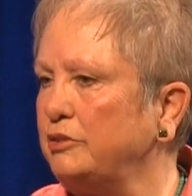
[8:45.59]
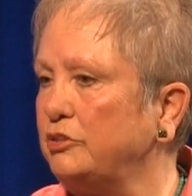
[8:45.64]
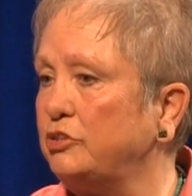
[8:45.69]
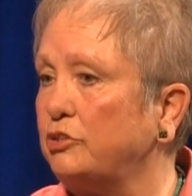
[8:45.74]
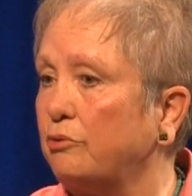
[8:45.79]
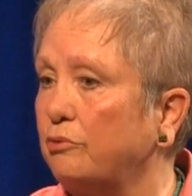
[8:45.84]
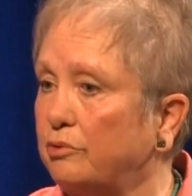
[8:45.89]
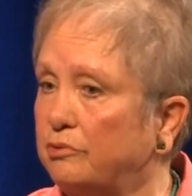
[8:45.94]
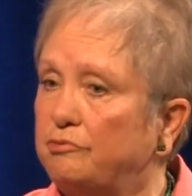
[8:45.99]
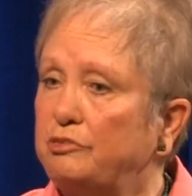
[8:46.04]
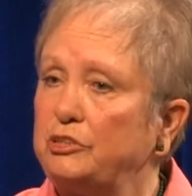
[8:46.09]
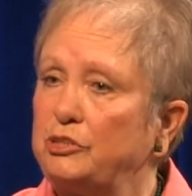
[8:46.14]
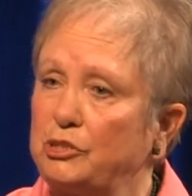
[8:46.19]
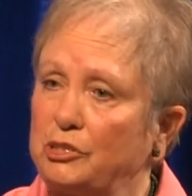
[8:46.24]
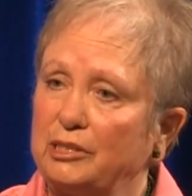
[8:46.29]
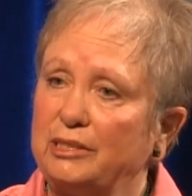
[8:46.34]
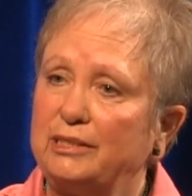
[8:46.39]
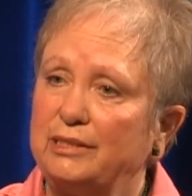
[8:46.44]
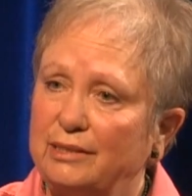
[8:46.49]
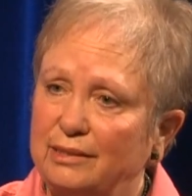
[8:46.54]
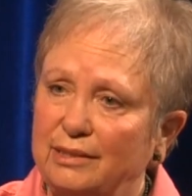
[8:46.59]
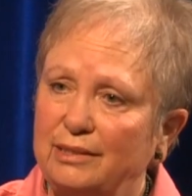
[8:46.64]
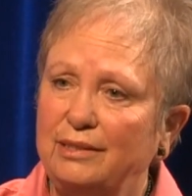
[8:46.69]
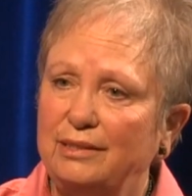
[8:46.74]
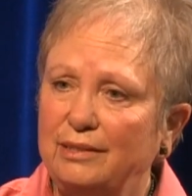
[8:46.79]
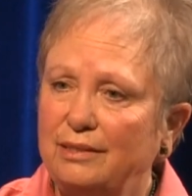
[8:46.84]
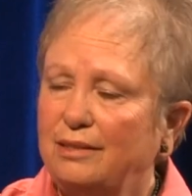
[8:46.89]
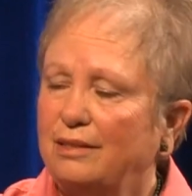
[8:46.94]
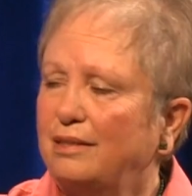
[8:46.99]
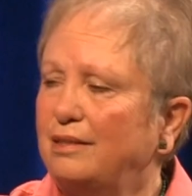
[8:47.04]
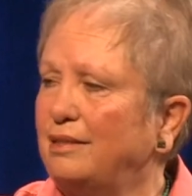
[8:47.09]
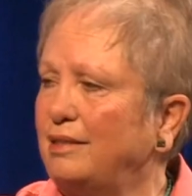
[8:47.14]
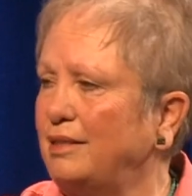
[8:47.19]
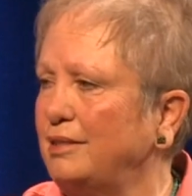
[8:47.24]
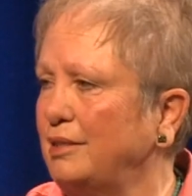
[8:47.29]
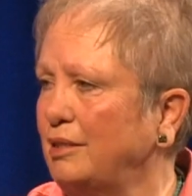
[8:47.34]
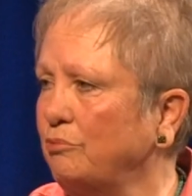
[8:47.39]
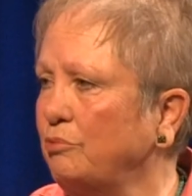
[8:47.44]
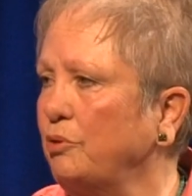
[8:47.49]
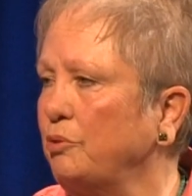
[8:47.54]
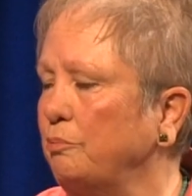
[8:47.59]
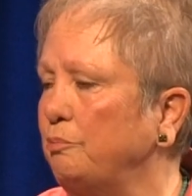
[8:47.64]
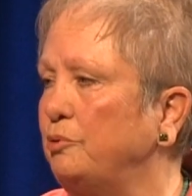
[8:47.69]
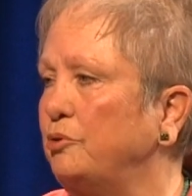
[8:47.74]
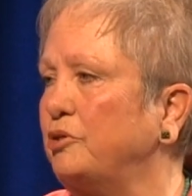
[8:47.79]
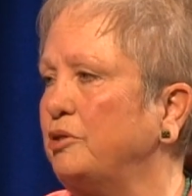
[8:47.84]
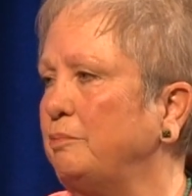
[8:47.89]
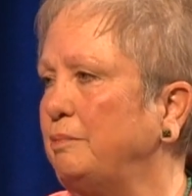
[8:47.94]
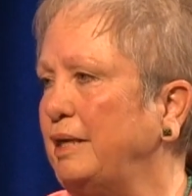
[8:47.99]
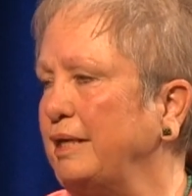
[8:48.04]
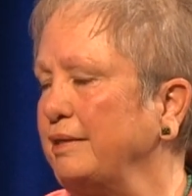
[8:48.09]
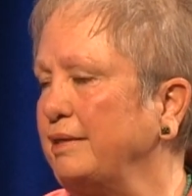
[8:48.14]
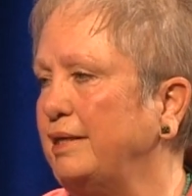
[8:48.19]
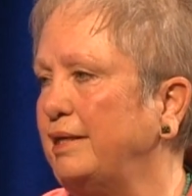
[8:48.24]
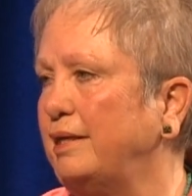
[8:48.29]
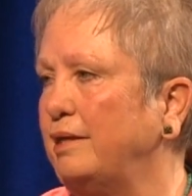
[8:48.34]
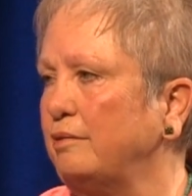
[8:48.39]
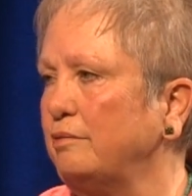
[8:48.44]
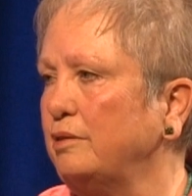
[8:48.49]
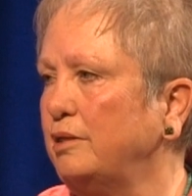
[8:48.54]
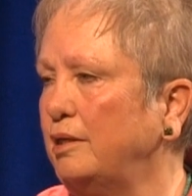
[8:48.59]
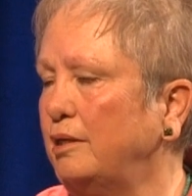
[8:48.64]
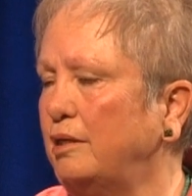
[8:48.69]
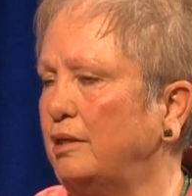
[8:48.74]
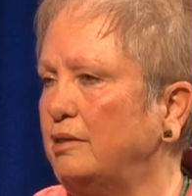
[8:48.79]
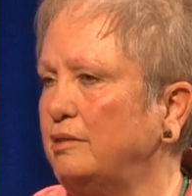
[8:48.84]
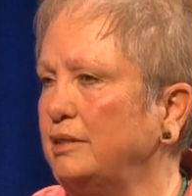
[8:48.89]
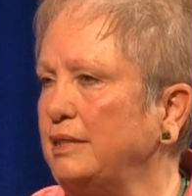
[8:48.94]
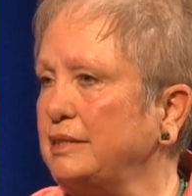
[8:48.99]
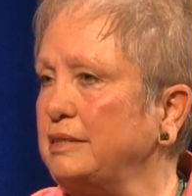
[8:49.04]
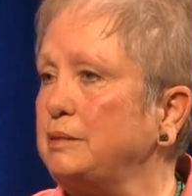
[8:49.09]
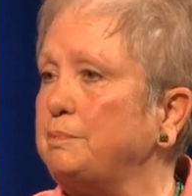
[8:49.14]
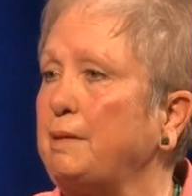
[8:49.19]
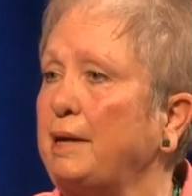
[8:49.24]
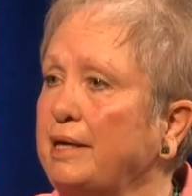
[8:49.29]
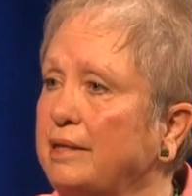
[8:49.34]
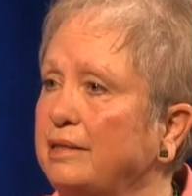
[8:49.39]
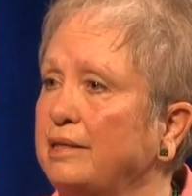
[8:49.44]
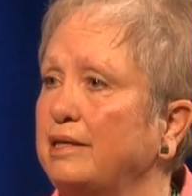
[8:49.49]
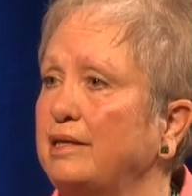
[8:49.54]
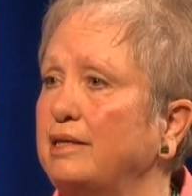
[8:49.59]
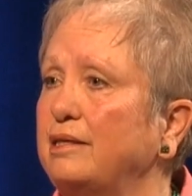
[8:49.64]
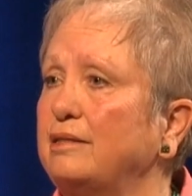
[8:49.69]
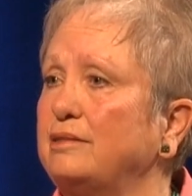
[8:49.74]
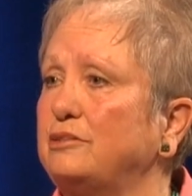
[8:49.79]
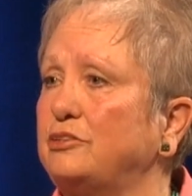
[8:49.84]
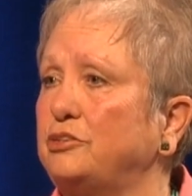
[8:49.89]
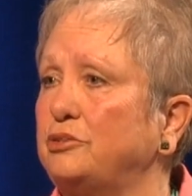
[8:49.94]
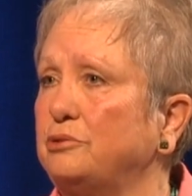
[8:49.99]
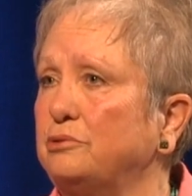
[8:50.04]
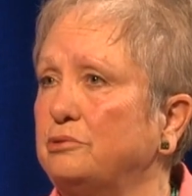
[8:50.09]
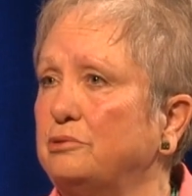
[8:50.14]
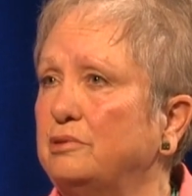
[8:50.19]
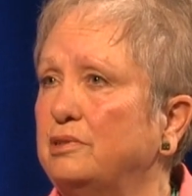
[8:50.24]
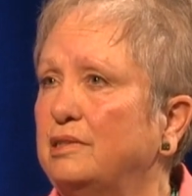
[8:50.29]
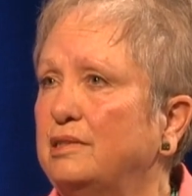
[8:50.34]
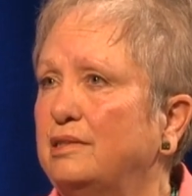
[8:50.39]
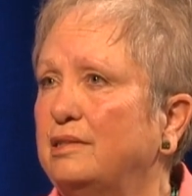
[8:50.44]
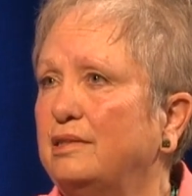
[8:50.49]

And so eventually I wrote a book about that, expanding it to